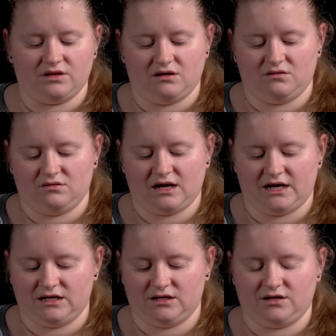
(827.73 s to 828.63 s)
They
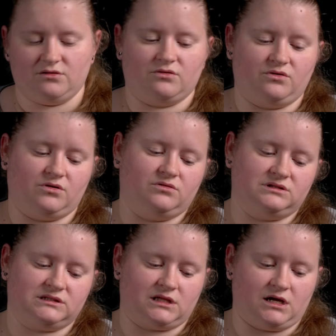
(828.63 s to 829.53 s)
had other
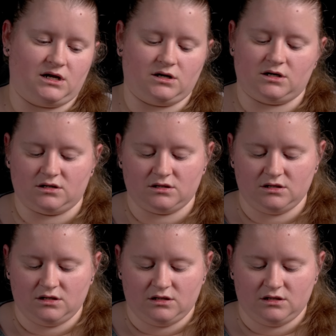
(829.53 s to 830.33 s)
girls there.